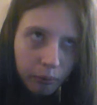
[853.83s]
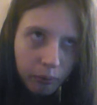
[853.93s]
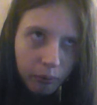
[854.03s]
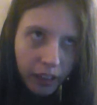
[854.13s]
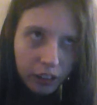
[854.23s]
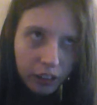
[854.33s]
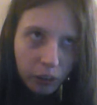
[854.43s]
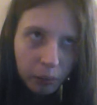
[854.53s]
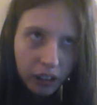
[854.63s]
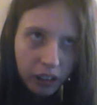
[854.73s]
Messer
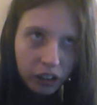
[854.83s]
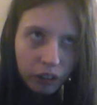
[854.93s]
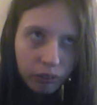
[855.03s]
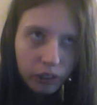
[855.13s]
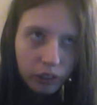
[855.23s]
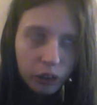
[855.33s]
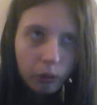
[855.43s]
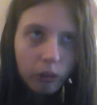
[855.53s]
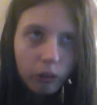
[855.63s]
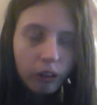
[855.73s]
Benson
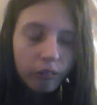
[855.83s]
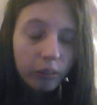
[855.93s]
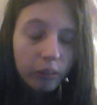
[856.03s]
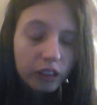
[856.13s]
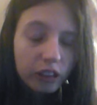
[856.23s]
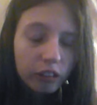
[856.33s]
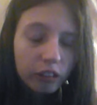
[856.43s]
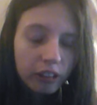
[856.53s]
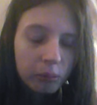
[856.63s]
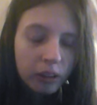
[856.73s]
visual of the
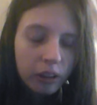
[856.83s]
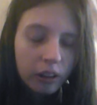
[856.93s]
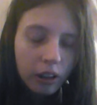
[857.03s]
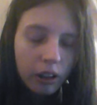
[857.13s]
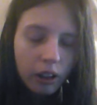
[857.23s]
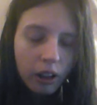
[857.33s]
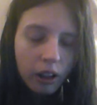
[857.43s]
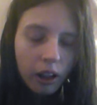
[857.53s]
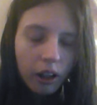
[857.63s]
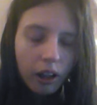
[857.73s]
pentagram.
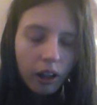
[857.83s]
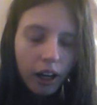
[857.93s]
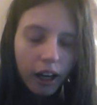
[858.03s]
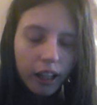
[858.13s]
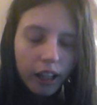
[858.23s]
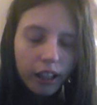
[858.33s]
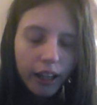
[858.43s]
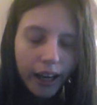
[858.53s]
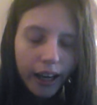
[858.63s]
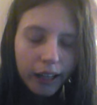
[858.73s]
I
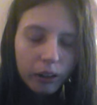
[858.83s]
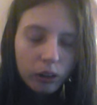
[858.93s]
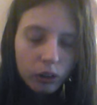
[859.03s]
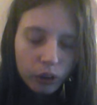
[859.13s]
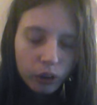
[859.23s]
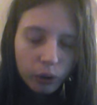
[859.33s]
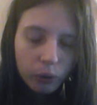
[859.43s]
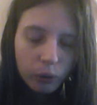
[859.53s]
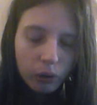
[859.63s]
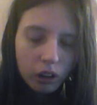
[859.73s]
had
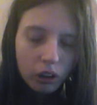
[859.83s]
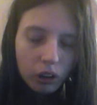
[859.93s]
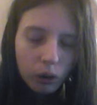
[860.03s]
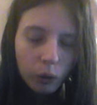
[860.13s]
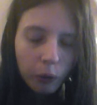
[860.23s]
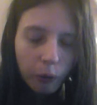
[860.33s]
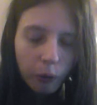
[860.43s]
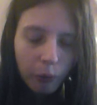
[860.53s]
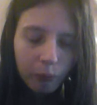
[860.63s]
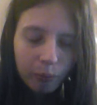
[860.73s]
to
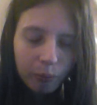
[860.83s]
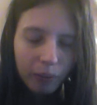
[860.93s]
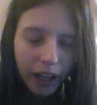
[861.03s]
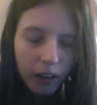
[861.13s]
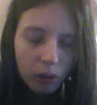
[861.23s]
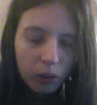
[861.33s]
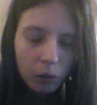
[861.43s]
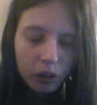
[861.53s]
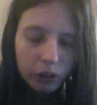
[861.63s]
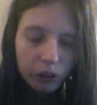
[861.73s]
Google how
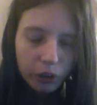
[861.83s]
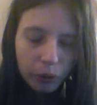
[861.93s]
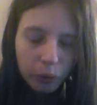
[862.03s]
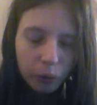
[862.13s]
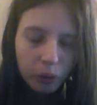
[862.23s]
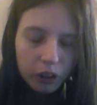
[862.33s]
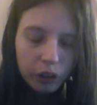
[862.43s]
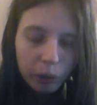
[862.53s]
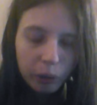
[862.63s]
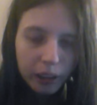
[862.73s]
to
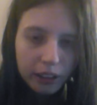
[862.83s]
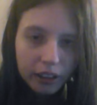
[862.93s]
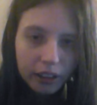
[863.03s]
do it.